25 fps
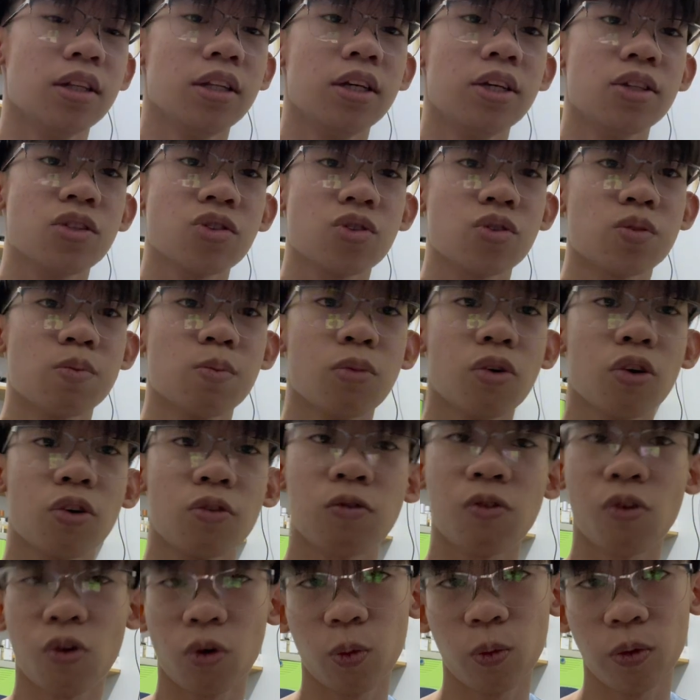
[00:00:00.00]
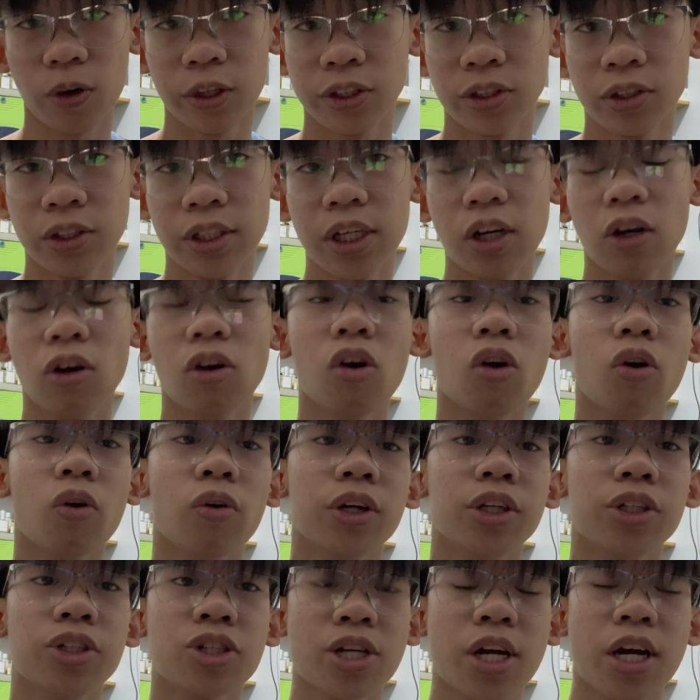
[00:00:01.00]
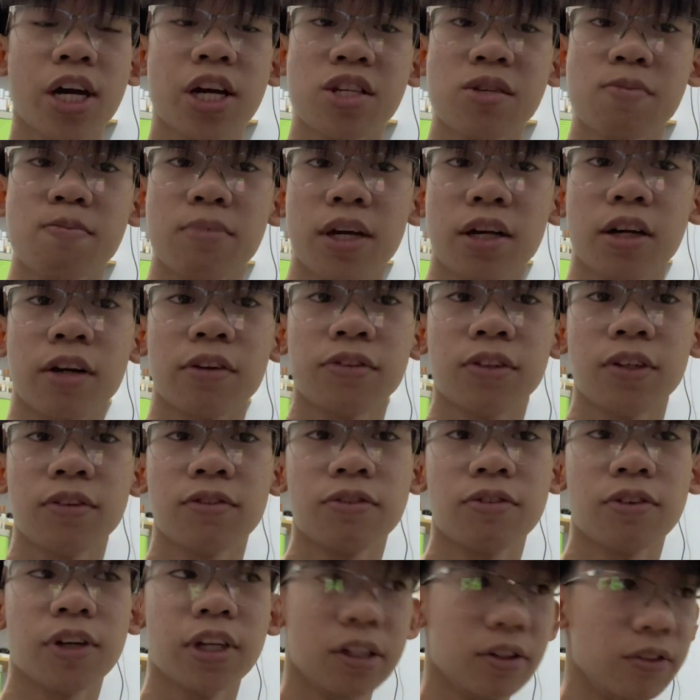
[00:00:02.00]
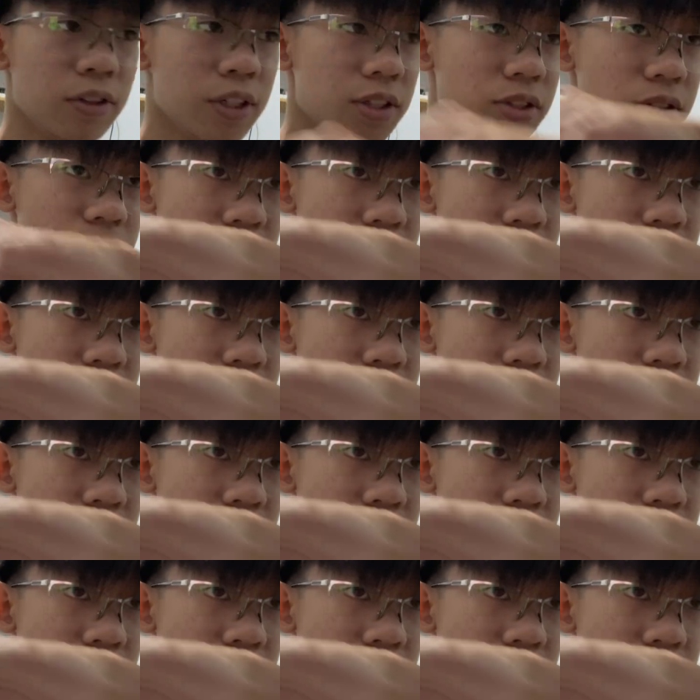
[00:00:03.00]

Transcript: it's more forward to the orange aspect of the fragrance.